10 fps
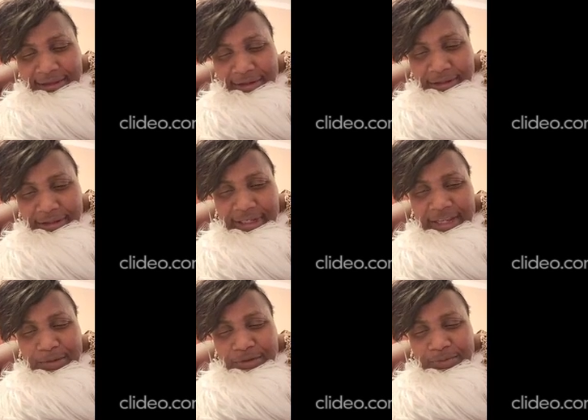13,
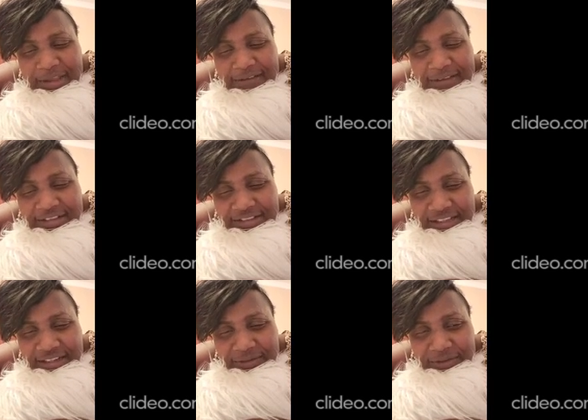you must behave
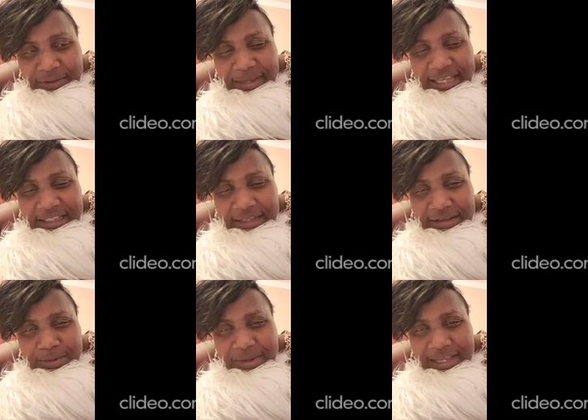yourself. So my things
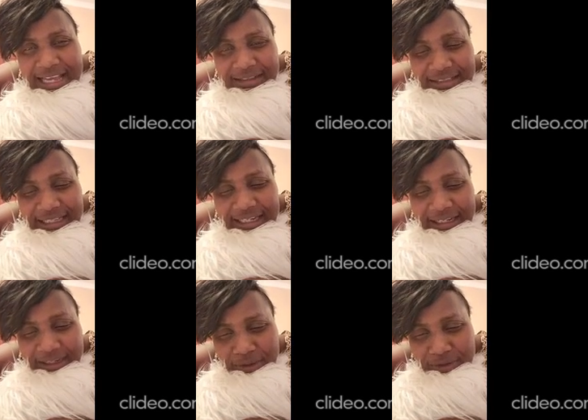them when you say and
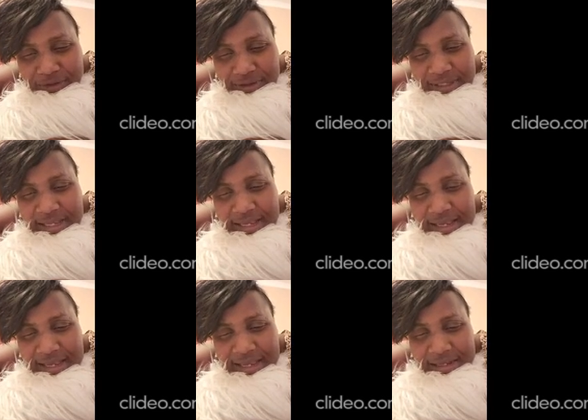a cuss.
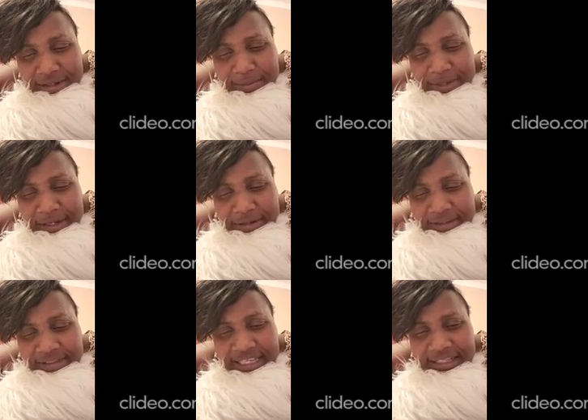No make no
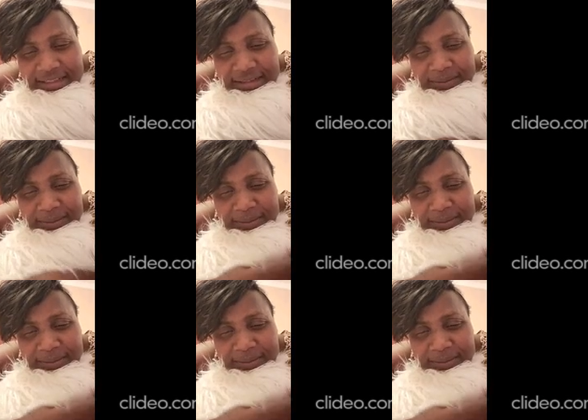sense.